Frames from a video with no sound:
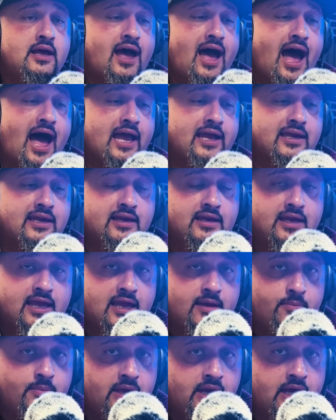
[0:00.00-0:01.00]
I can
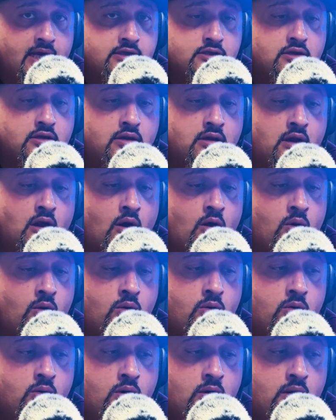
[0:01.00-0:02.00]
keep it as
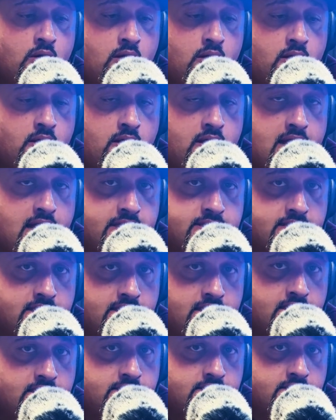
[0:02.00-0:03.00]
low as it
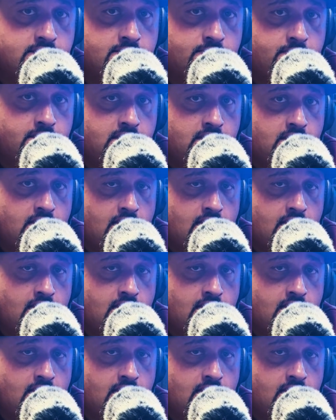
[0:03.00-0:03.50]
needs to be,